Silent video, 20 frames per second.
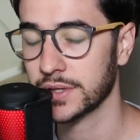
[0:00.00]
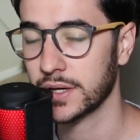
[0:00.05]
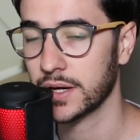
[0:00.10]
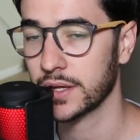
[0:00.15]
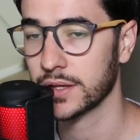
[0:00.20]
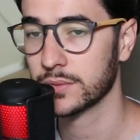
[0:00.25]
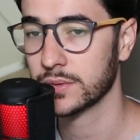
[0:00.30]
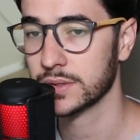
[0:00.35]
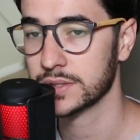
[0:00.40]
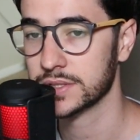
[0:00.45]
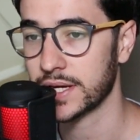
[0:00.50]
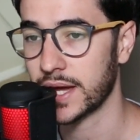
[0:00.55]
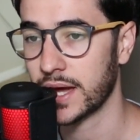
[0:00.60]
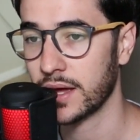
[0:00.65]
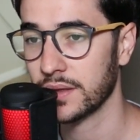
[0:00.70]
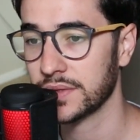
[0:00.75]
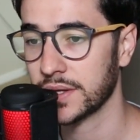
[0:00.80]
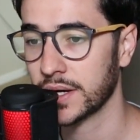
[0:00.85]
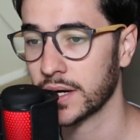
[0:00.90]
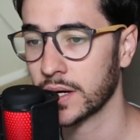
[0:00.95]
the other ones
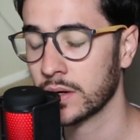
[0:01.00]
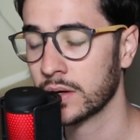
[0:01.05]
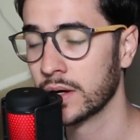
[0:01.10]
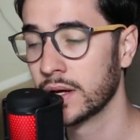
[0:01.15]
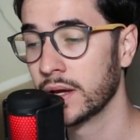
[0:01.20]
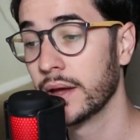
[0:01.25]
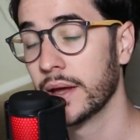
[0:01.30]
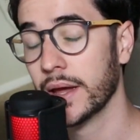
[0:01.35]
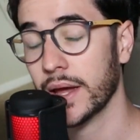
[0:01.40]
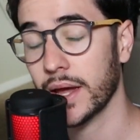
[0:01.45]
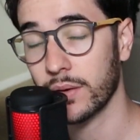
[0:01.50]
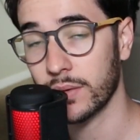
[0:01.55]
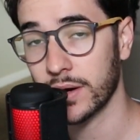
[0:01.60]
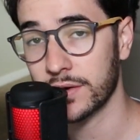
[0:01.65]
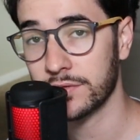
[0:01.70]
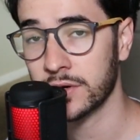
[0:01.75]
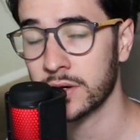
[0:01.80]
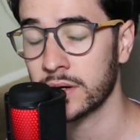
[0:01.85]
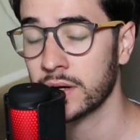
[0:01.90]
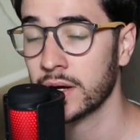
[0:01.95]
out there.
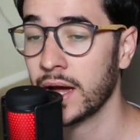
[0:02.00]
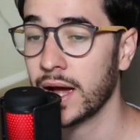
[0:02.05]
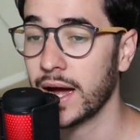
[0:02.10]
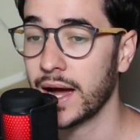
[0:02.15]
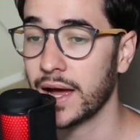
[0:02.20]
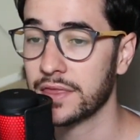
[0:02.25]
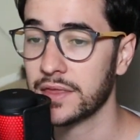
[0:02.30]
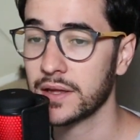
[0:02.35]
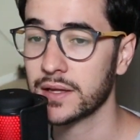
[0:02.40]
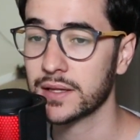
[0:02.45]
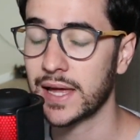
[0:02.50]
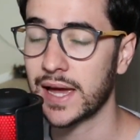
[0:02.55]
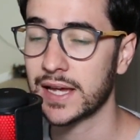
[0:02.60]
However, I think